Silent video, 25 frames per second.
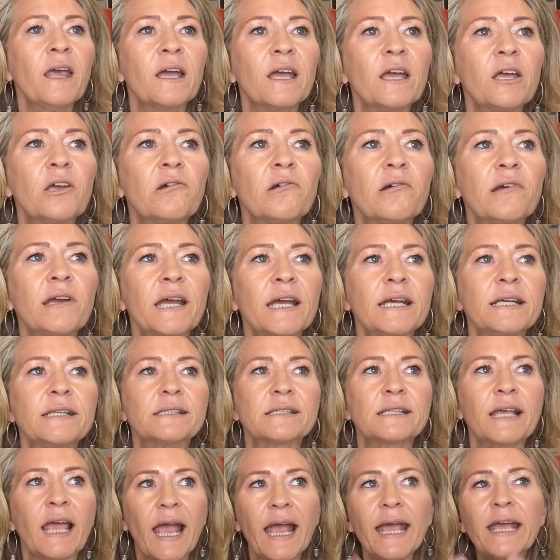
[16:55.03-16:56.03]
it
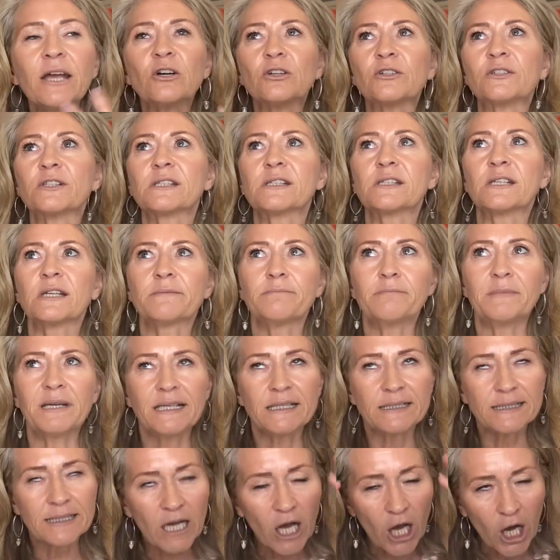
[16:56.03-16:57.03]
creates chaos and makes it